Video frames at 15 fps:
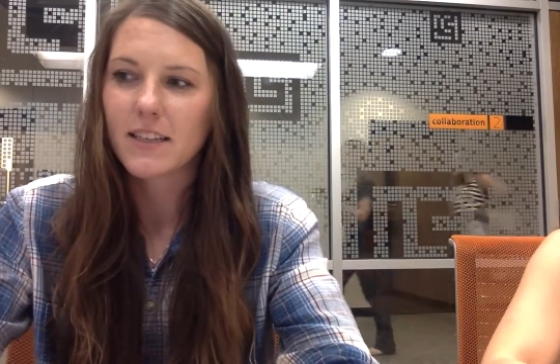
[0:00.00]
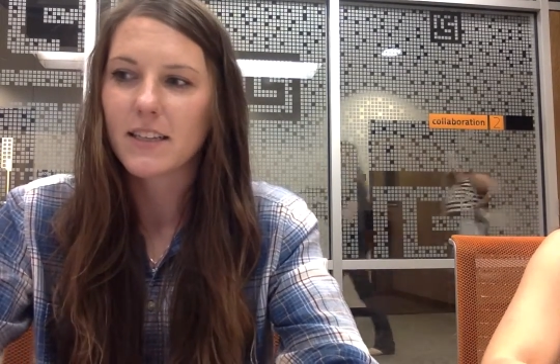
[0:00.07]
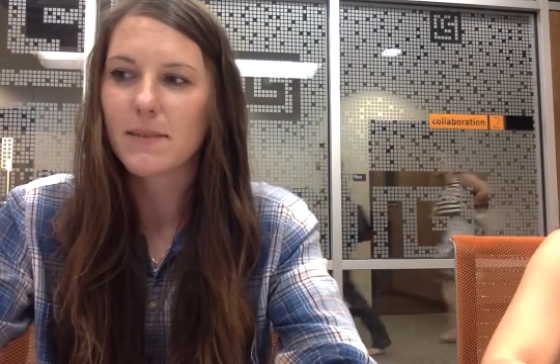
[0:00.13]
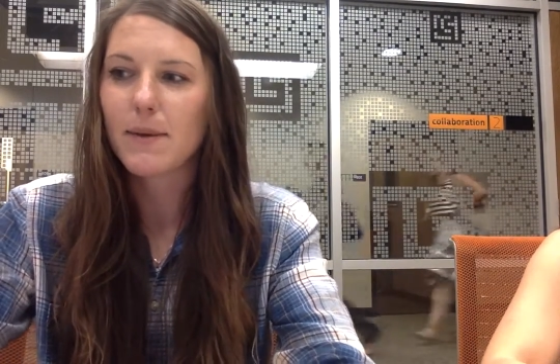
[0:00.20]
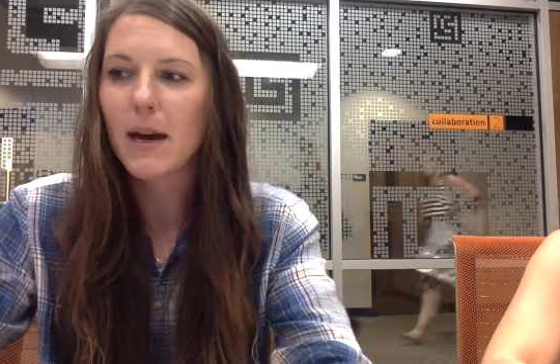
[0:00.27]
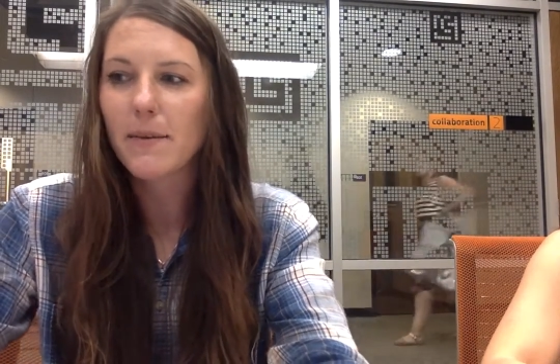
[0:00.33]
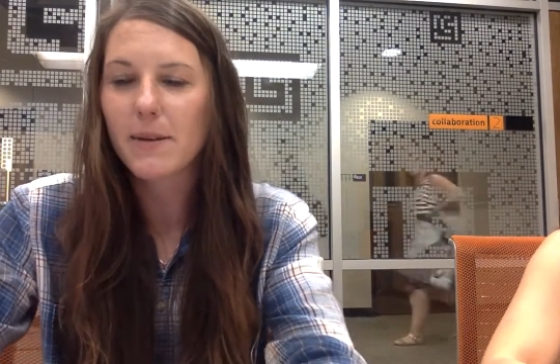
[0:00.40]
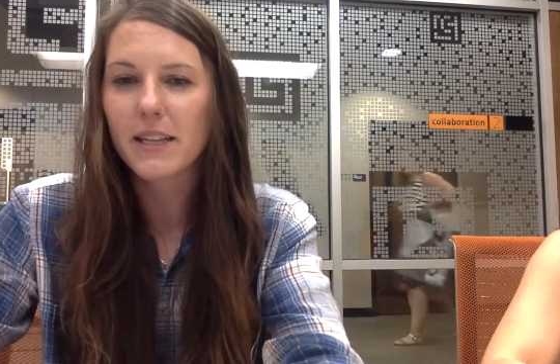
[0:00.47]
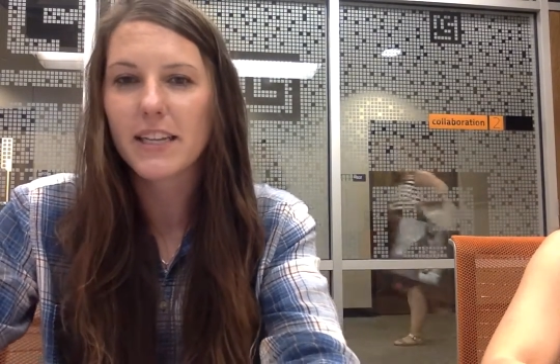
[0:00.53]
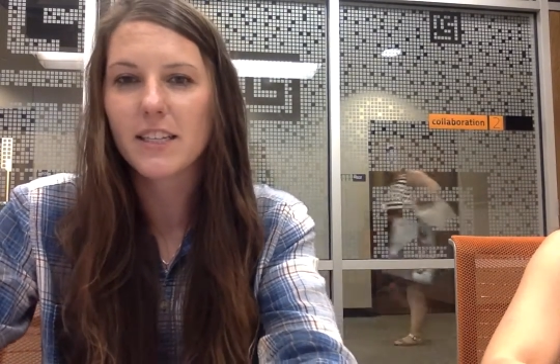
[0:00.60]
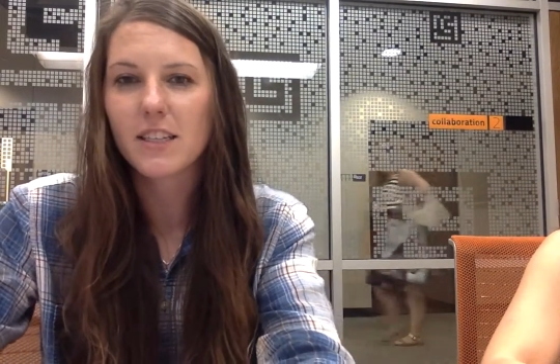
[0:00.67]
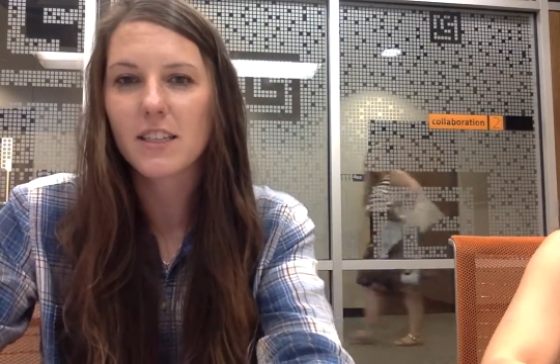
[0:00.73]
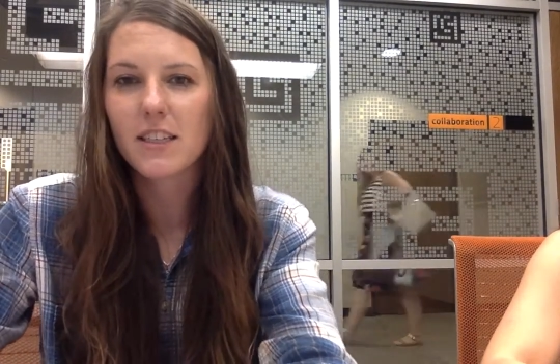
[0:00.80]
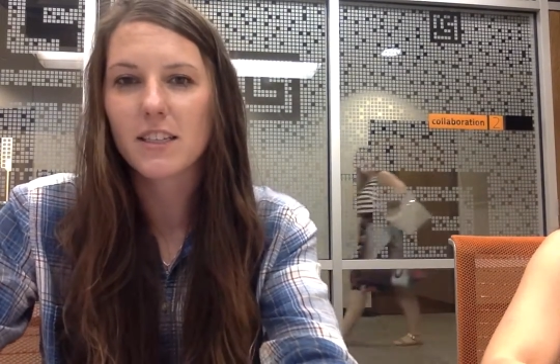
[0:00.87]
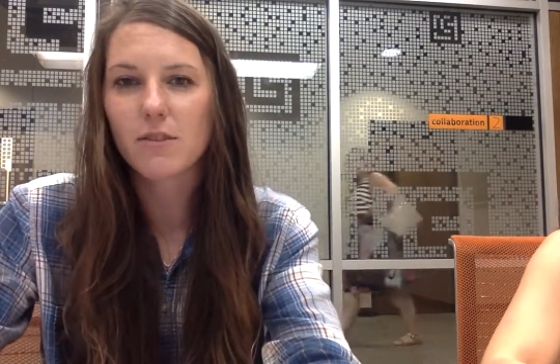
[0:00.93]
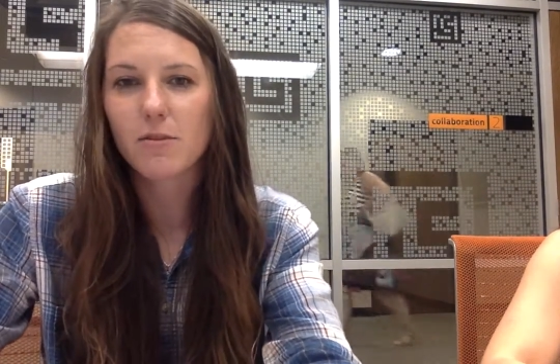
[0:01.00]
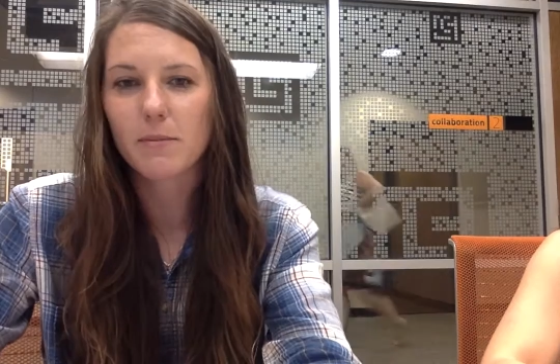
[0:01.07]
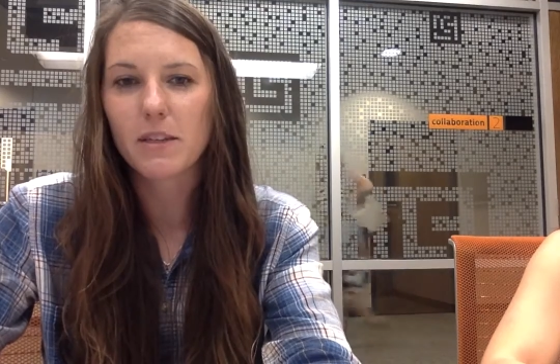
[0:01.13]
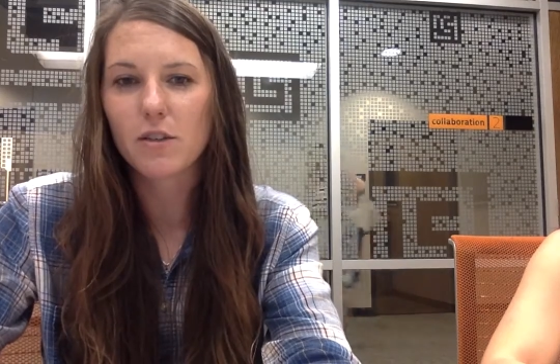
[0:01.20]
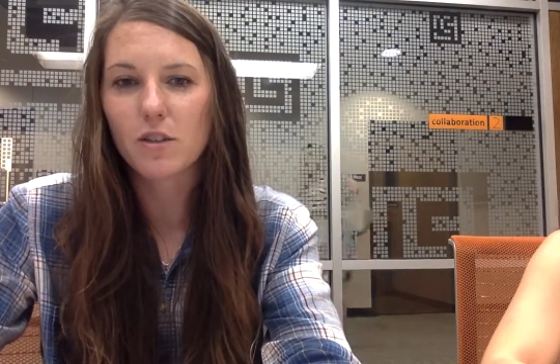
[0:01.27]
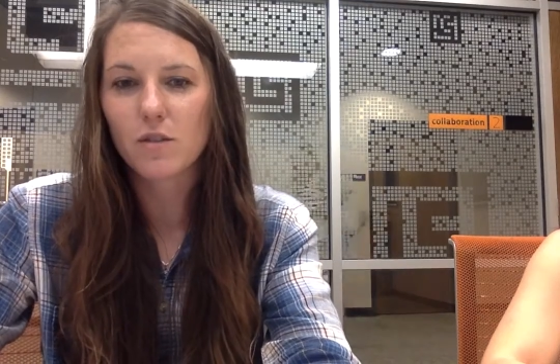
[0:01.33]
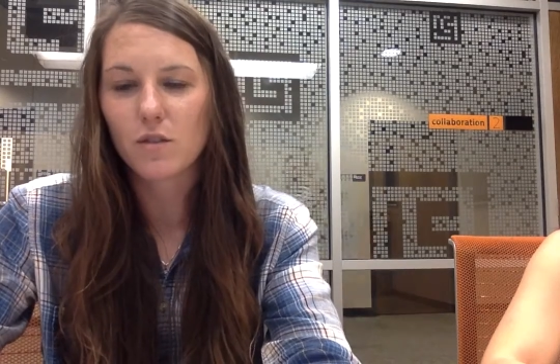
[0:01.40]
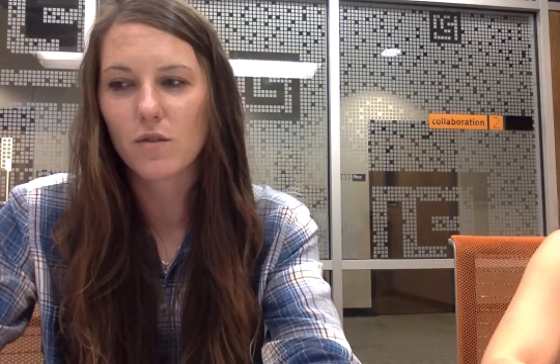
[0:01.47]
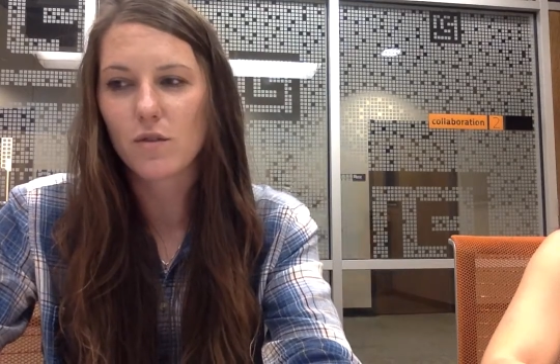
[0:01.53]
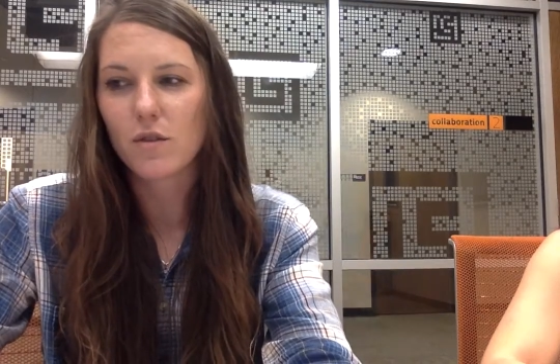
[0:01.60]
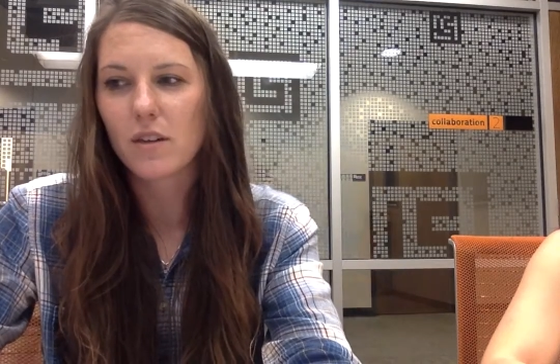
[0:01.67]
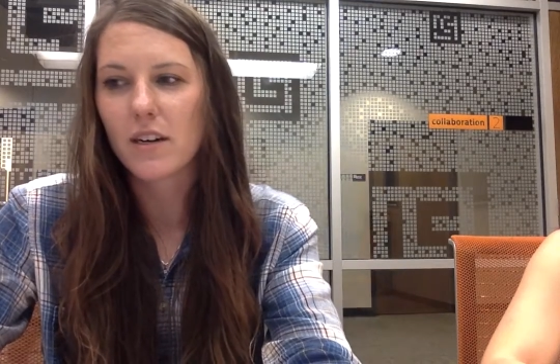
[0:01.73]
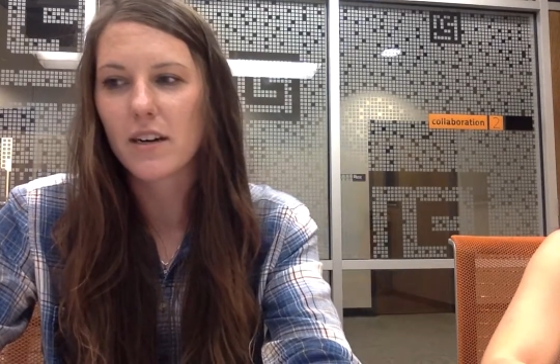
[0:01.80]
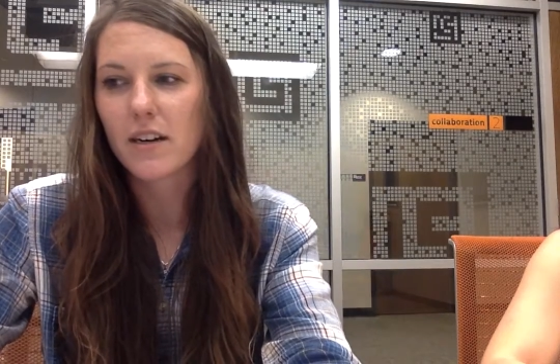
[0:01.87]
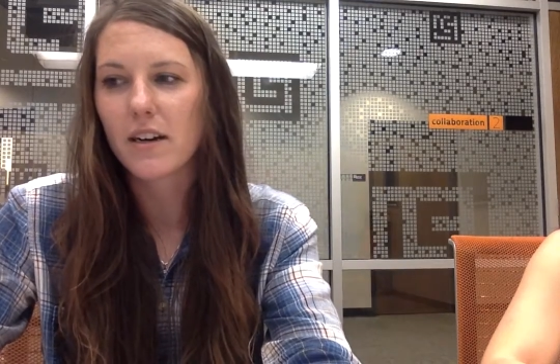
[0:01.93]
The population this would be useful
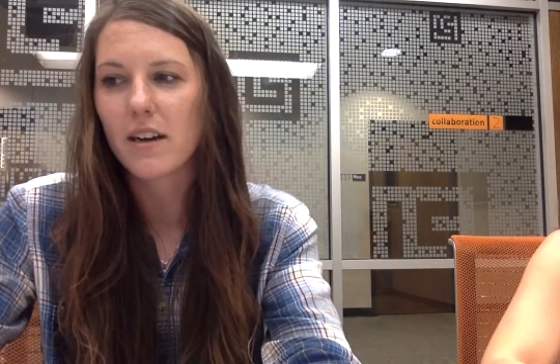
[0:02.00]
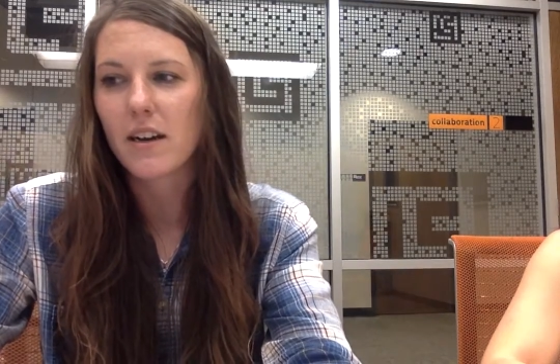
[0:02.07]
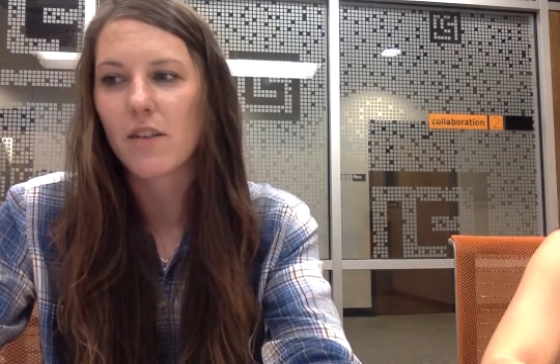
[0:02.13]
for